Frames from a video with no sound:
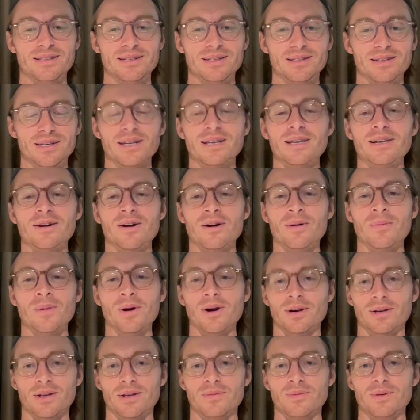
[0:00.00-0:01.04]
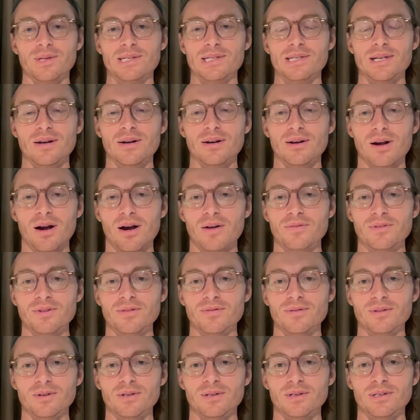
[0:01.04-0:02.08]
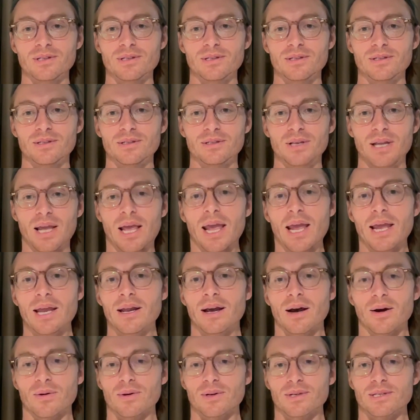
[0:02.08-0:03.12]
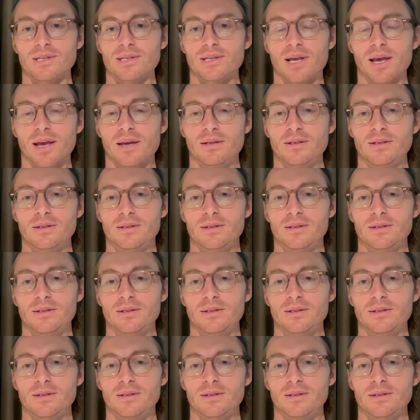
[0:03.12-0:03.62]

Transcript: like in our market, we sell coffee for 8 hours a day,